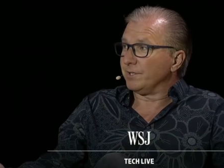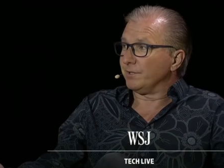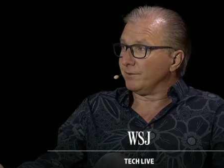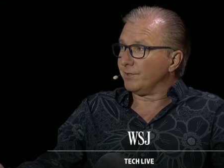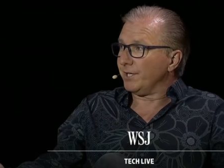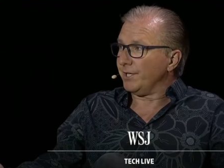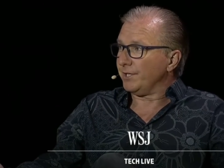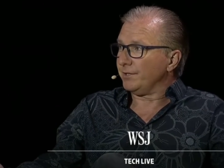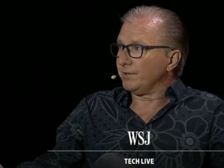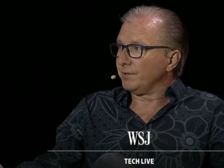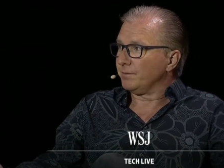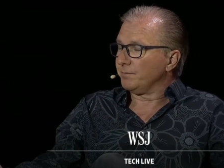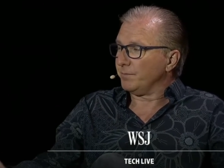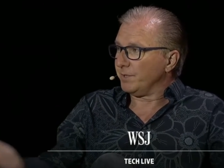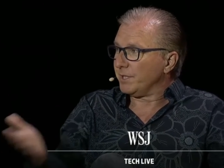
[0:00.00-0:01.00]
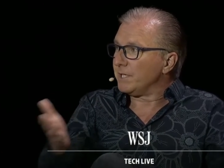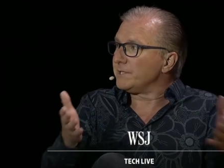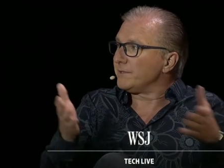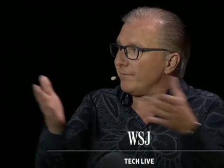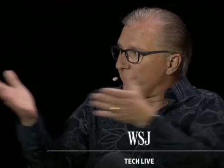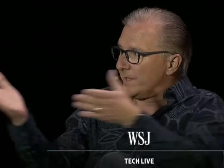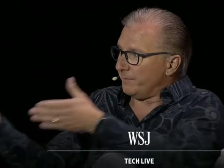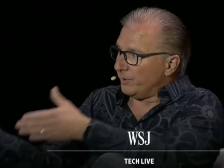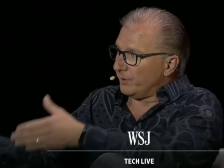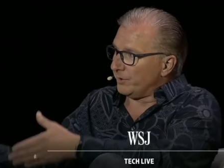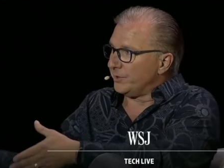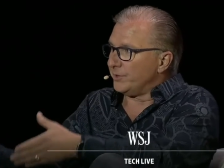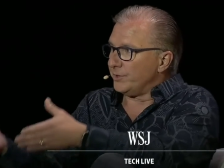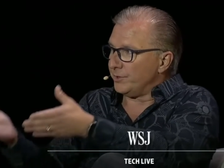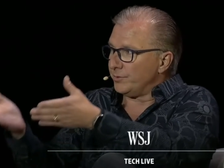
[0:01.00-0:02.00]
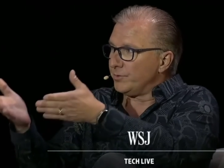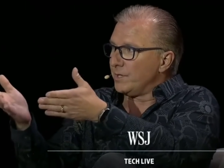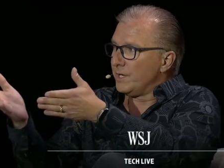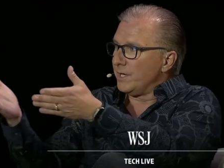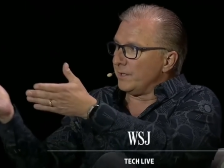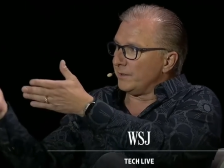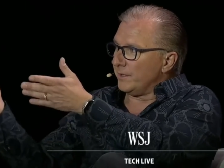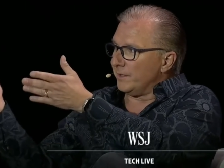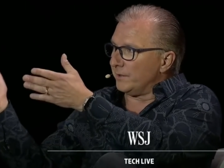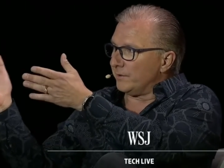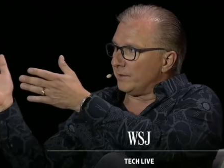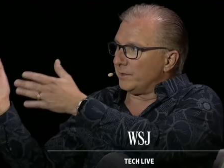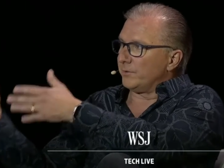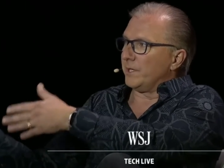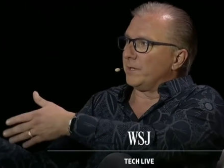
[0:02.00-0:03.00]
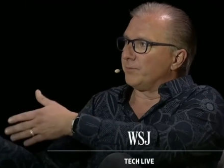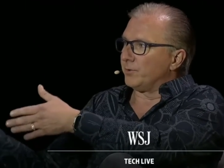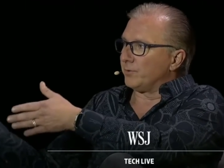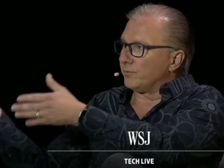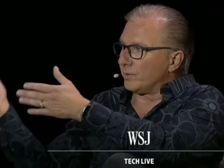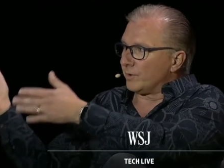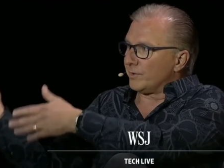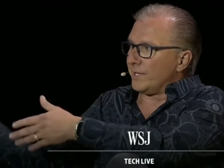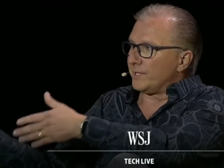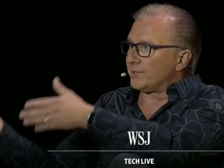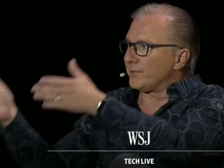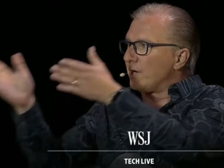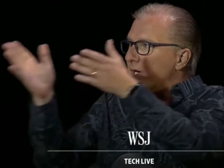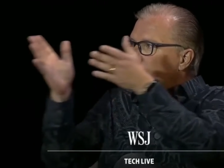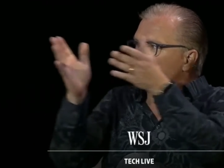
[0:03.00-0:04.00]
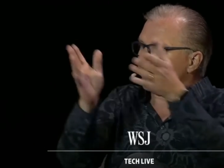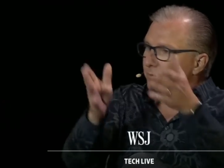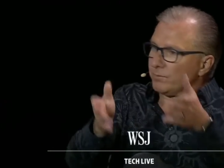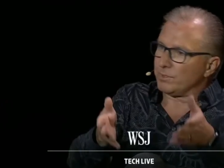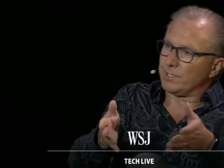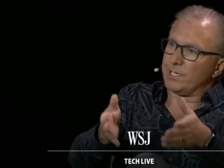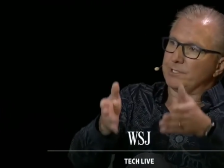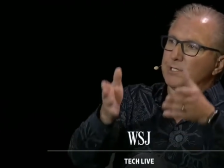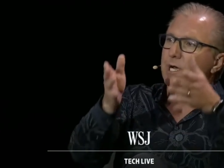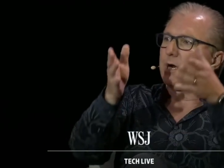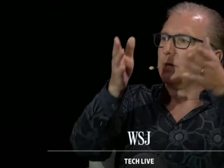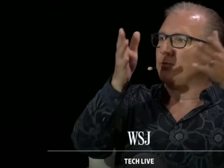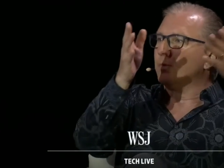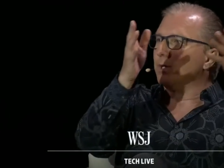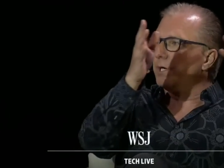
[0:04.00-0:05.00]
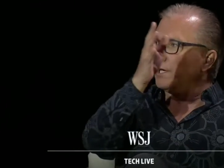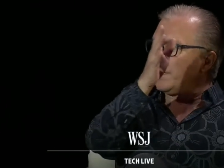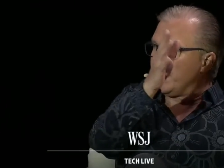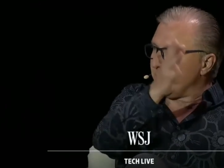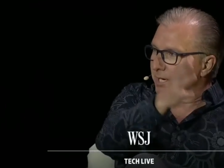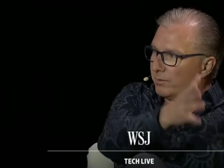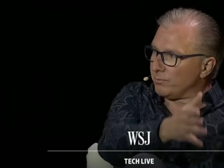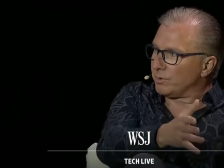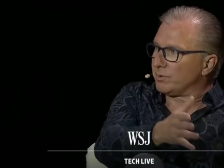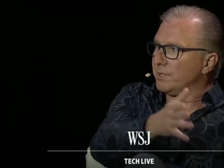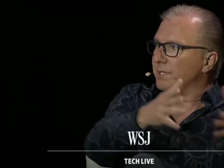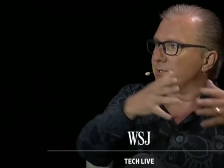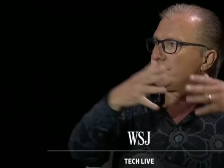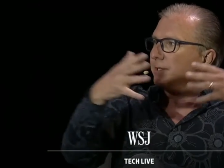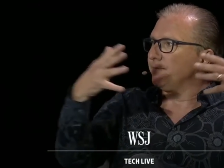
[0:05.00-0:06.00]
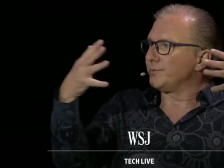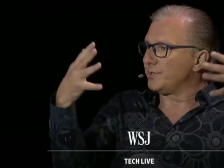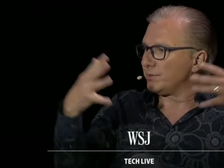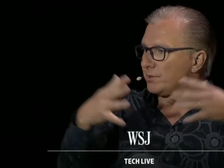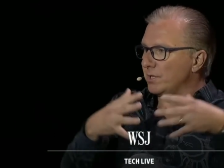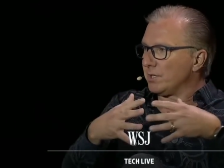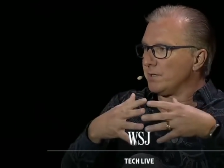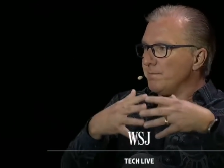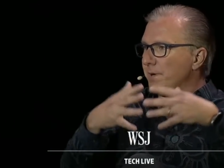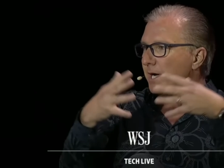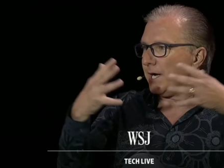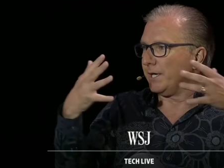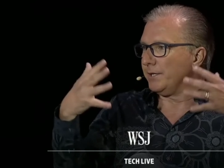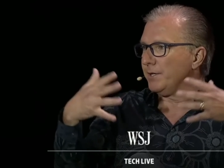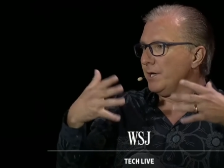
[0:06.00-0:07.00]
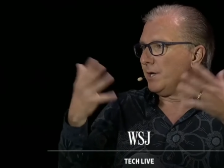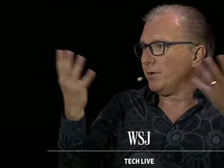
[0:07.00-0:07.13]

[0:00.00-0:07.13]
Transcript: create it because of our ability to do, incredible world-class software, world-class hardware, and now world-class services all combined.